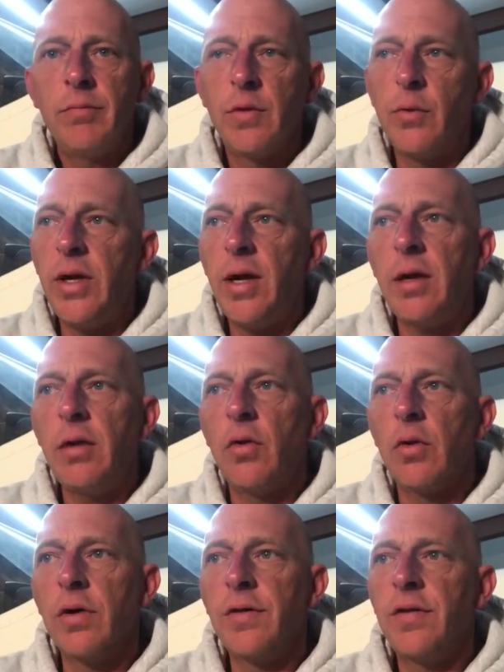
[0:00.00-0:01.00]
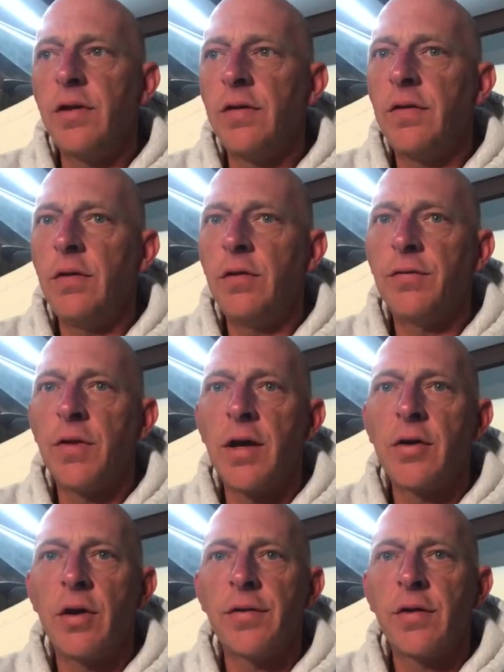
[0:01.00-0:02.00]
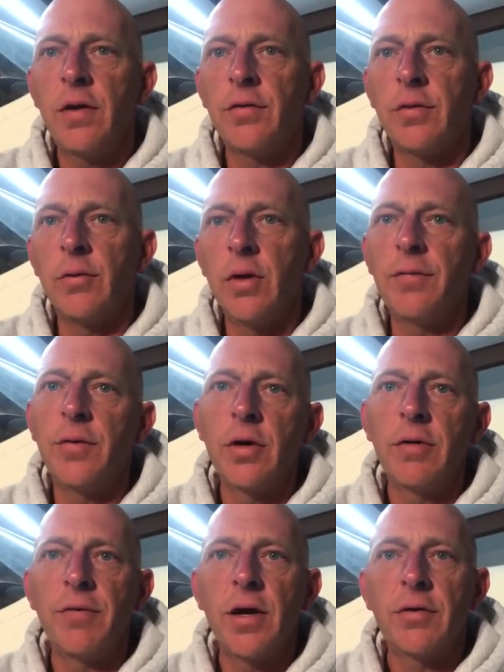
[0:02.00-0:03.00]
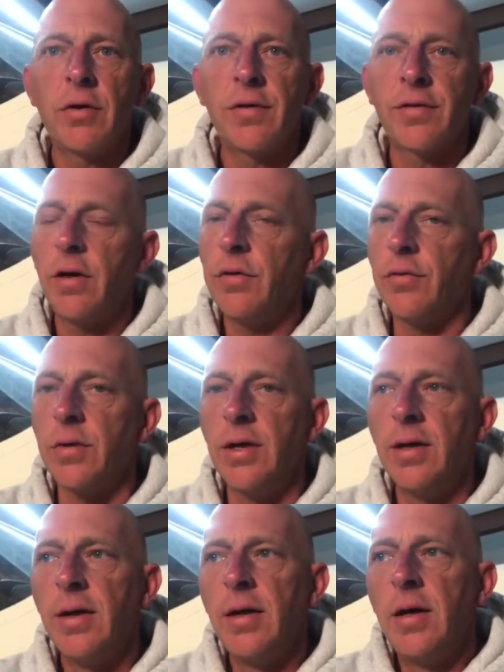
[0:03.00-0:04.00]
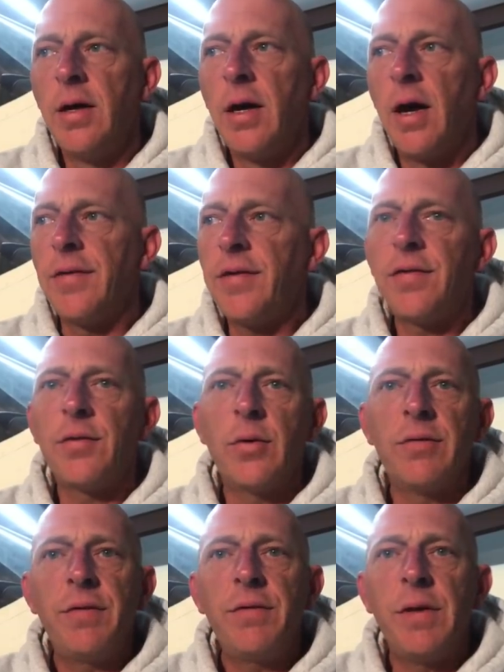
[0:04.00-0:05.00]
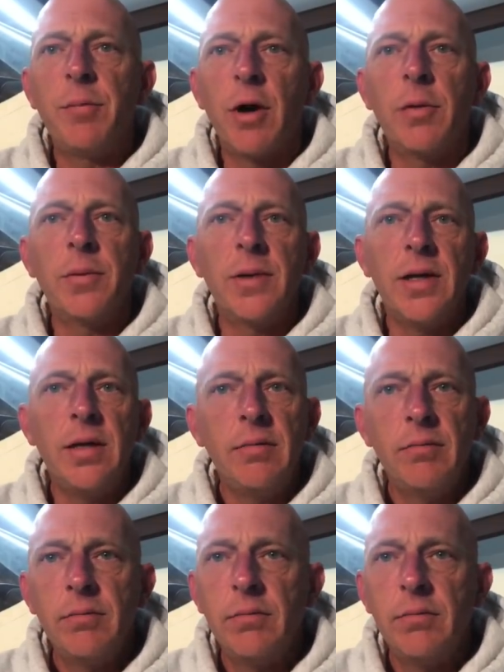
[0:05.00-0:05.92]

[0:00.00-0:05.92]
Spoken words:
the weekend, or is it to fly cross country? Well, if you're gonna fly cross country, a Cessna 150 probably